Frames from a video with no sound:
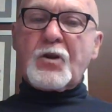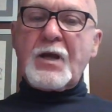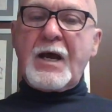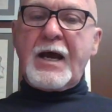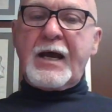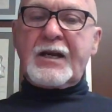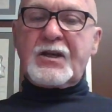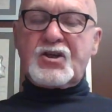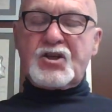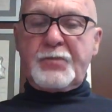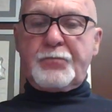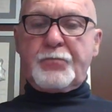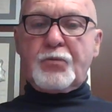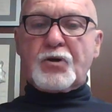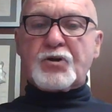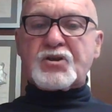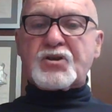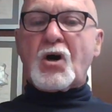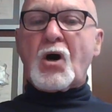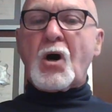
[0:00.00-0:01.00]
and she
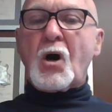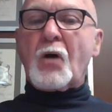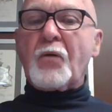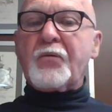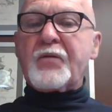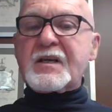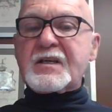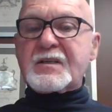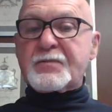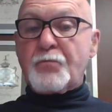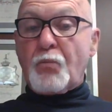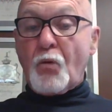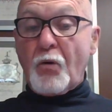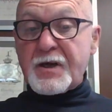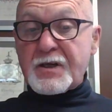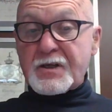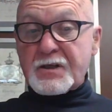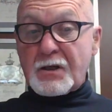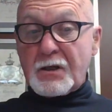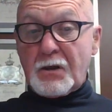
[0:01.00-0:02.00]
puts on these
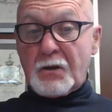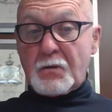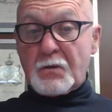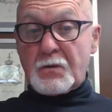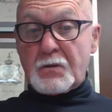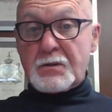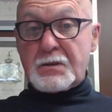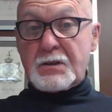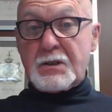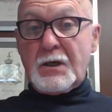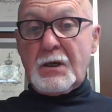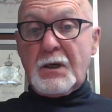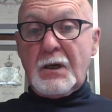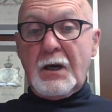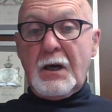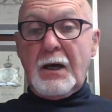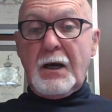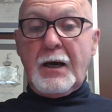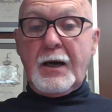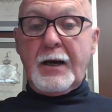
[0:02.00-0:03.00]
boys' clothes
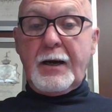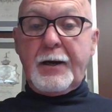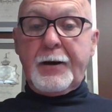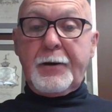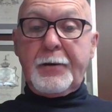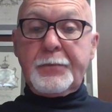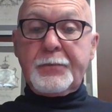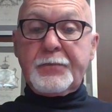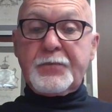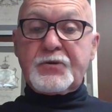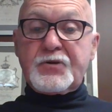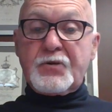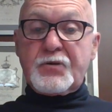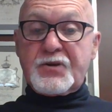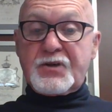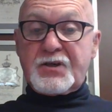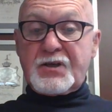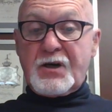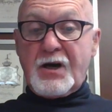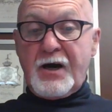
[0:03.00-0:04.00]
to
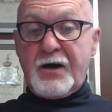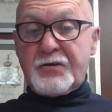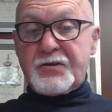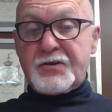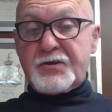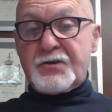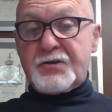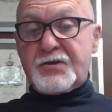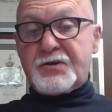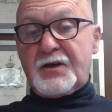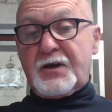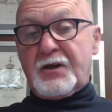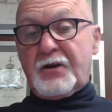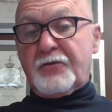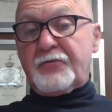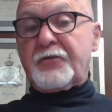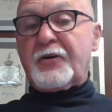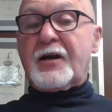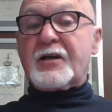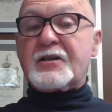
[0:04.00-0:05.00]
disguise
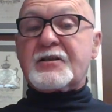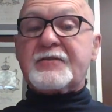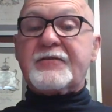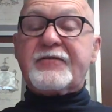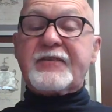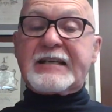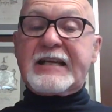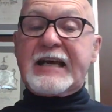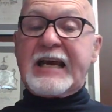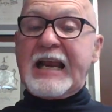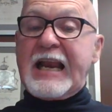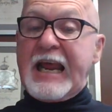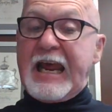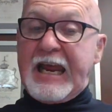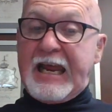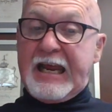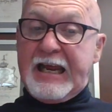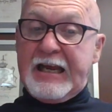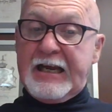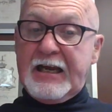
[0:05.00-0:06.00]
herself as
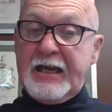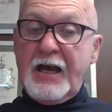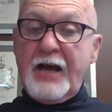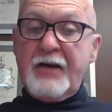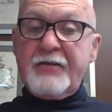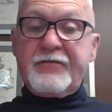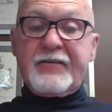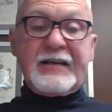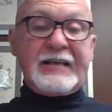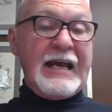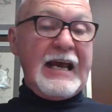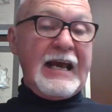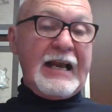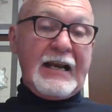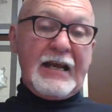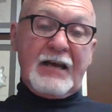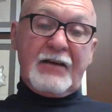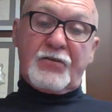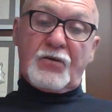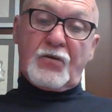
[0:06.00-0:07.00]
Fidele.
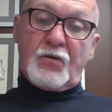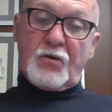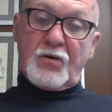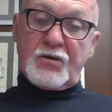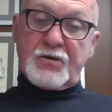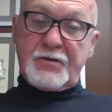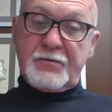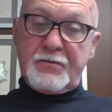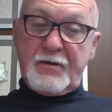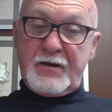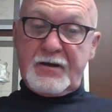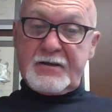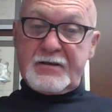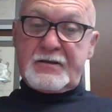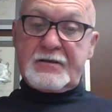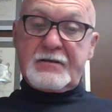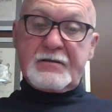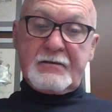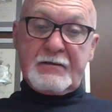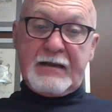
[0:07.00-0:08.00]
Fidele, of course,
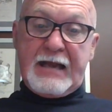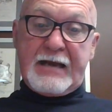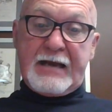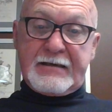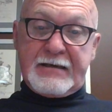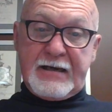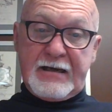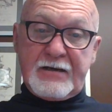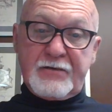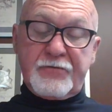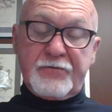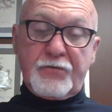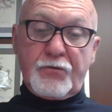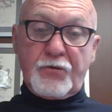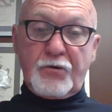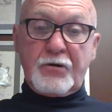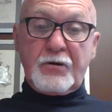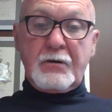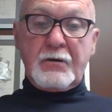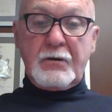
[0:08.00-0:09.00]
is Latinate
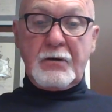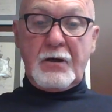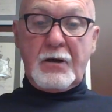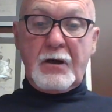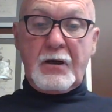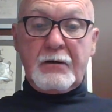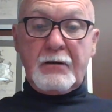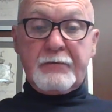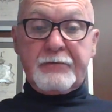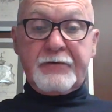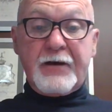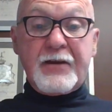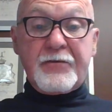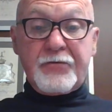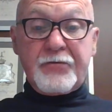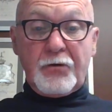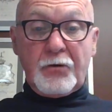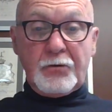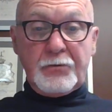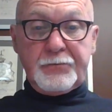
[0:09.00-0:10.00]
for
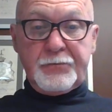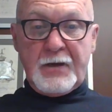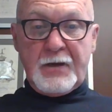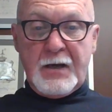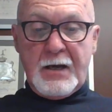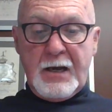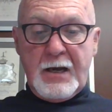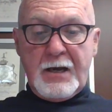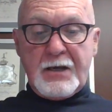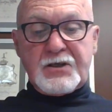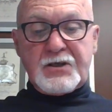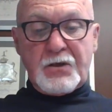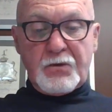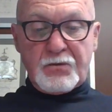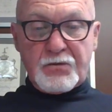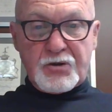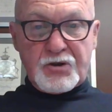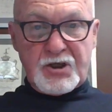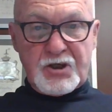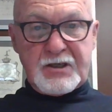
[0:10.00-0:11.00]
faithful. So
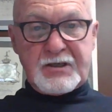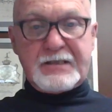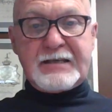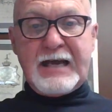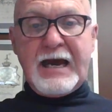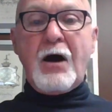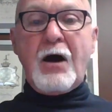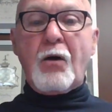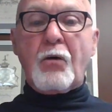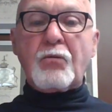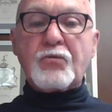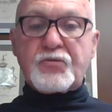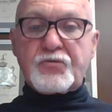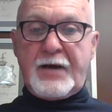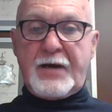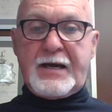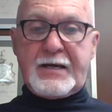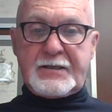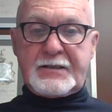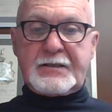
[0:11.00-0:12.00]
she's now
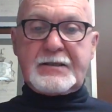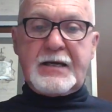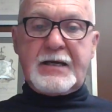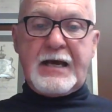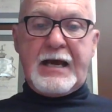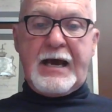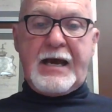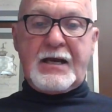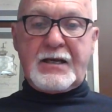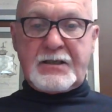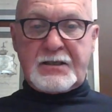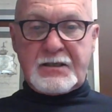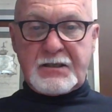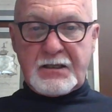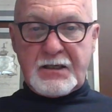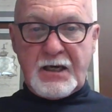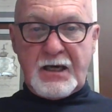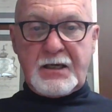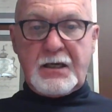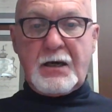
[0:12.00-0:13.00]
dressed as
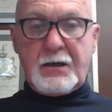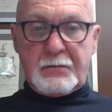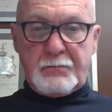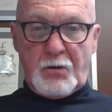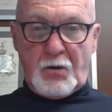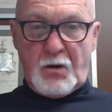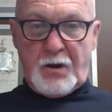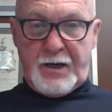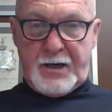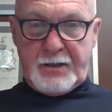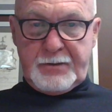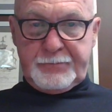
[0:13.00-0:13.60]
a young boy.